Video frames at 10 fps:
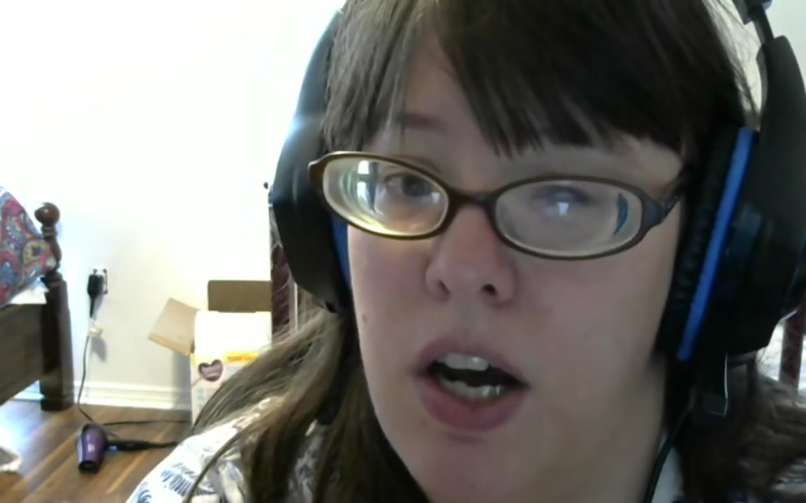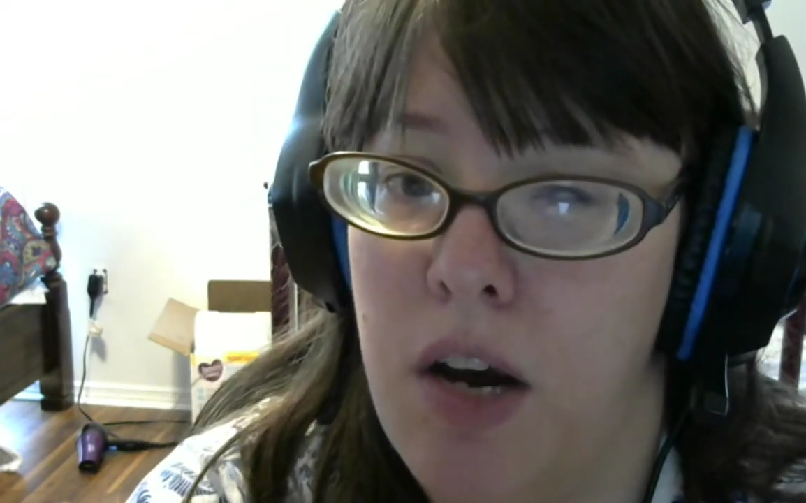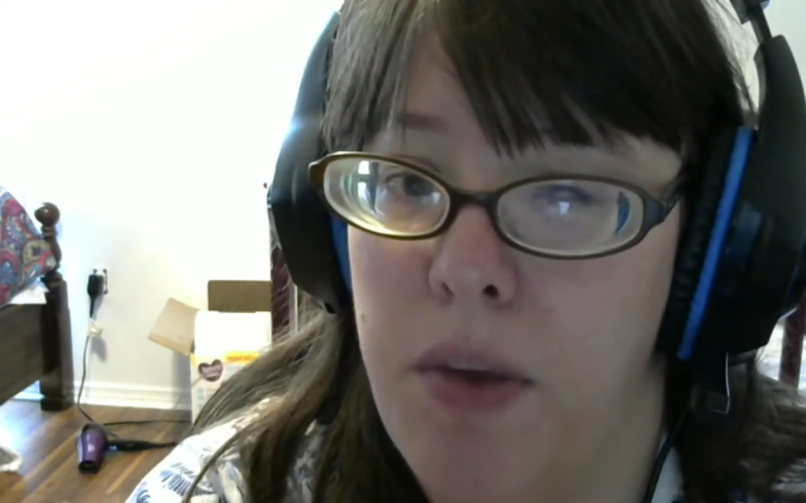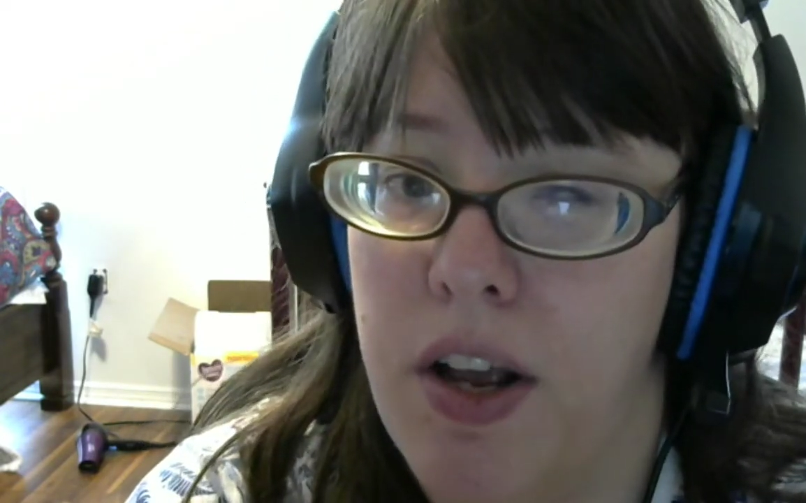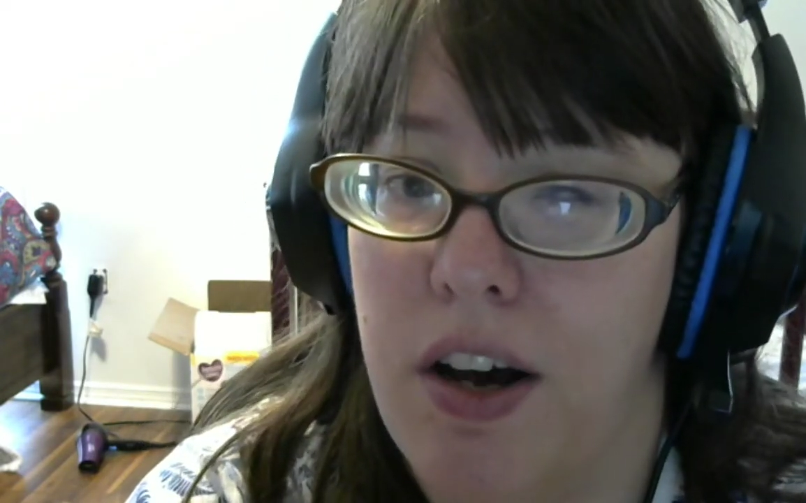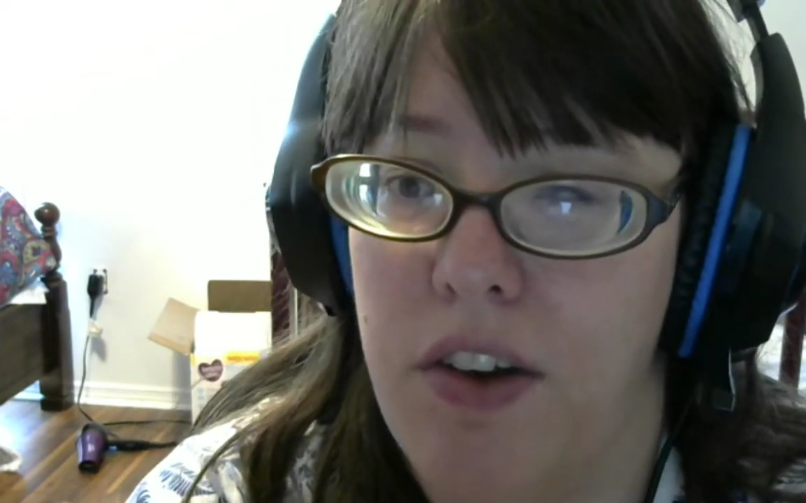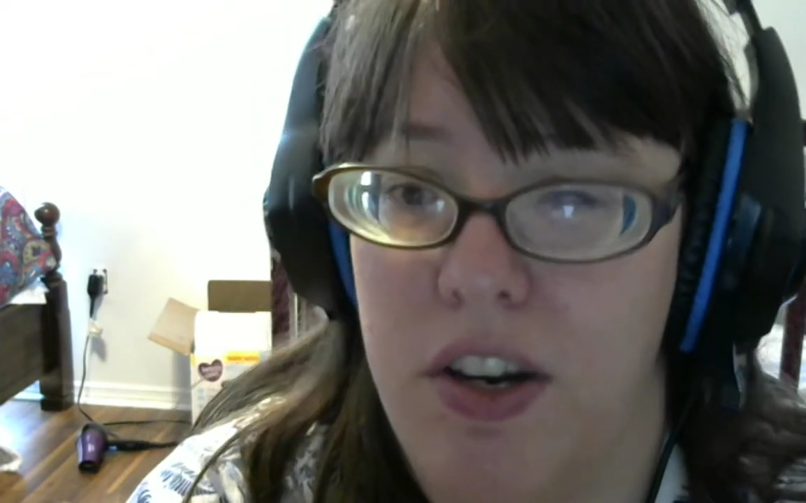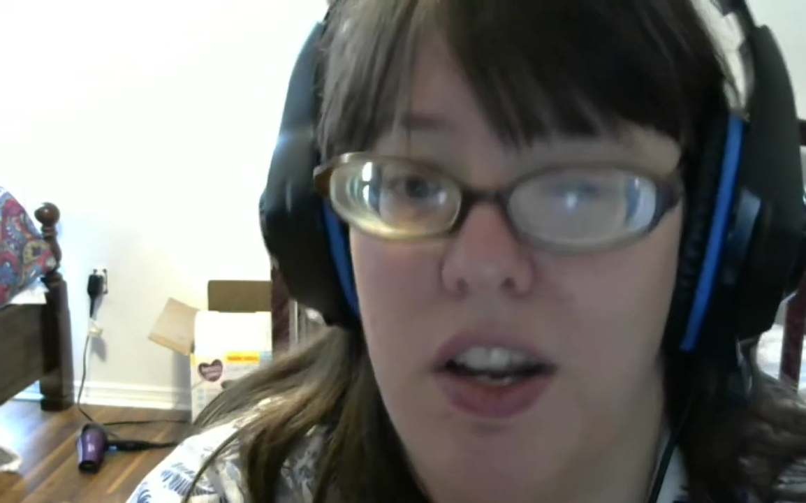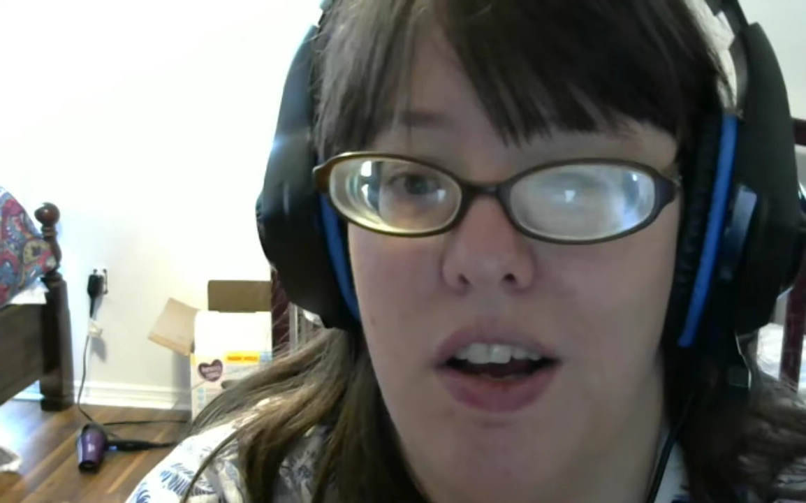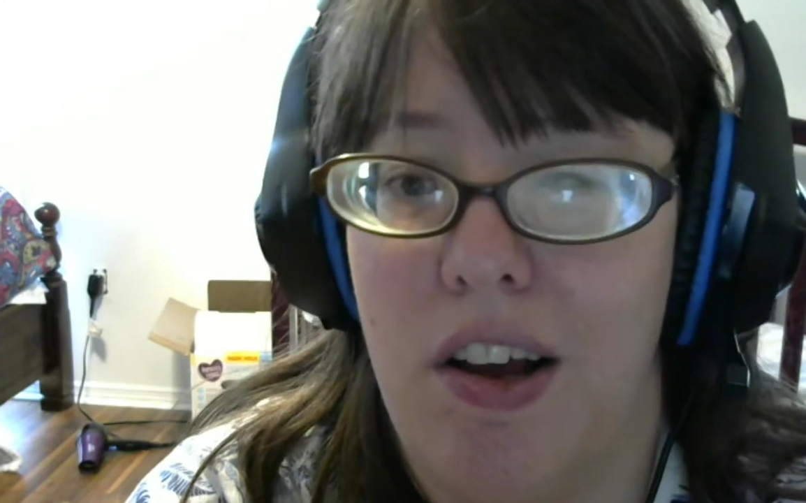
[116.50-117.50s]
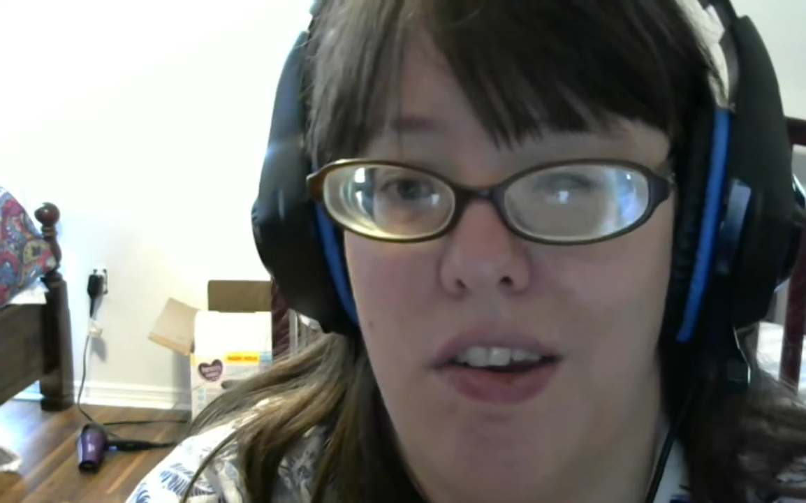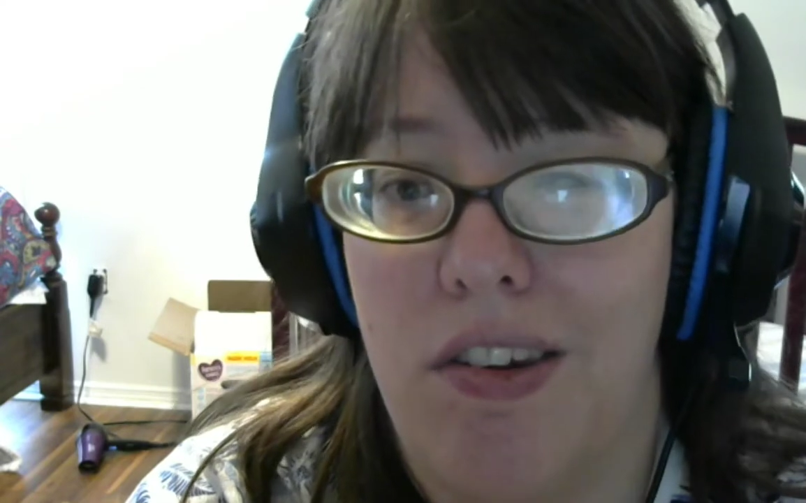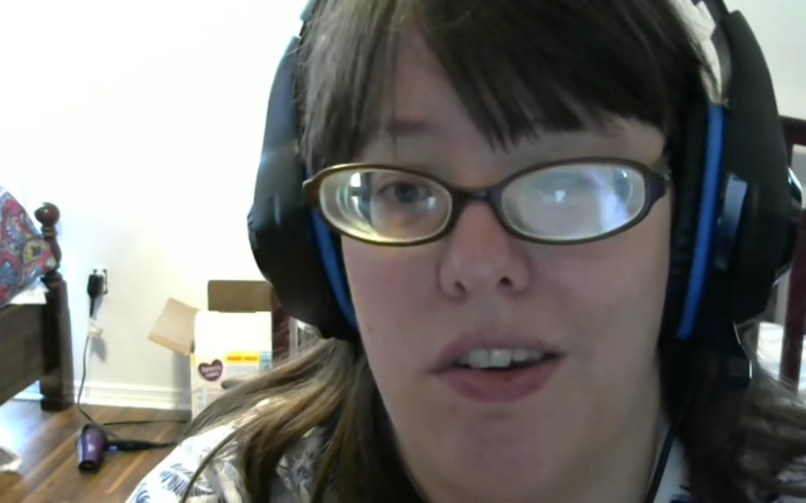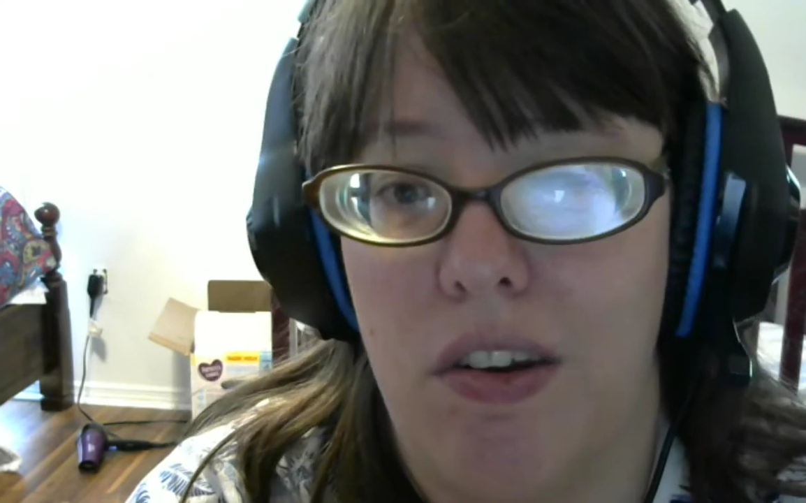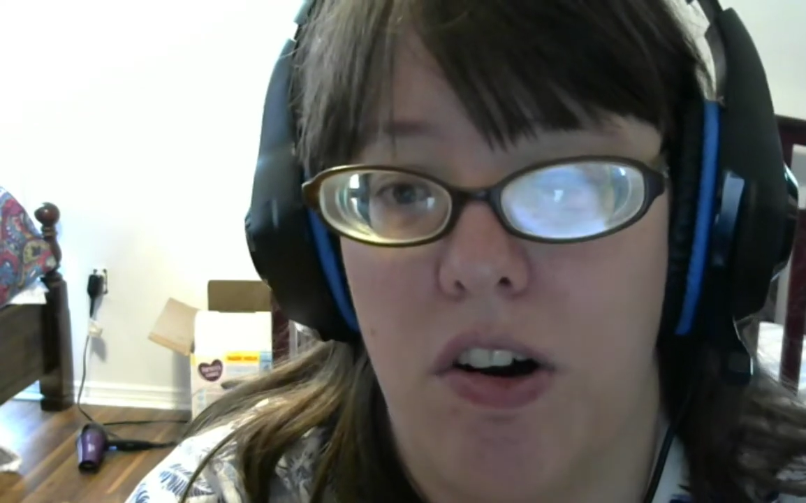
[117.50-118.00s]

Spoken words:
Because she is